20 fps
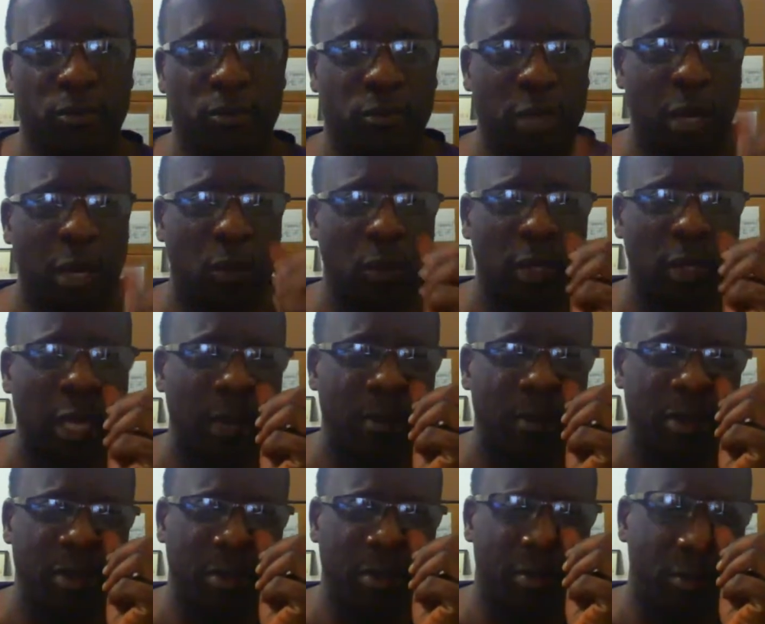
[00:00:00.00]
I would not be
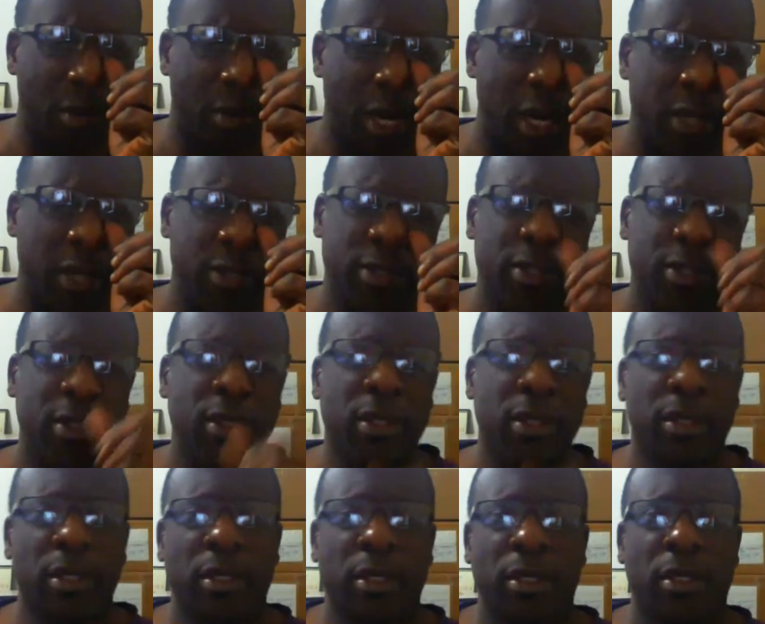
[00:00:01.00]
surprised.
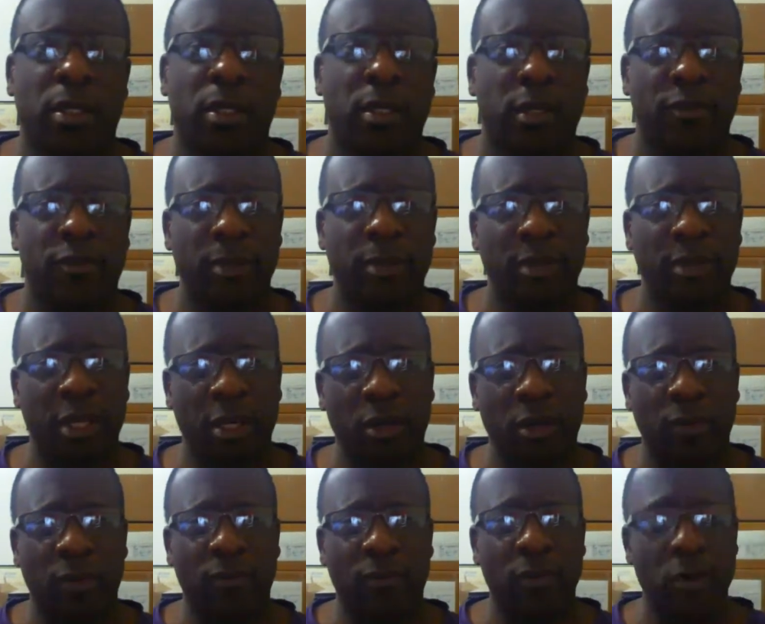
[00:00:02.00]
They made
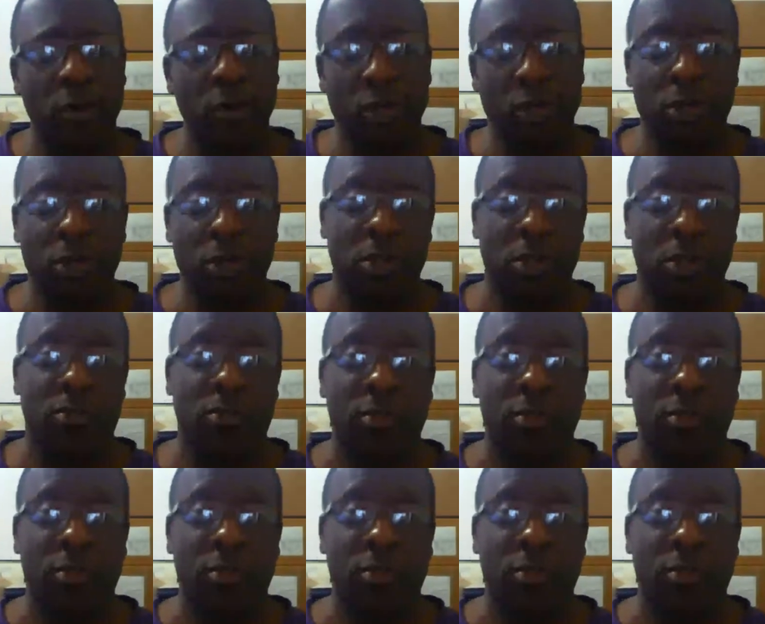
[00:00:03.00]
other versions.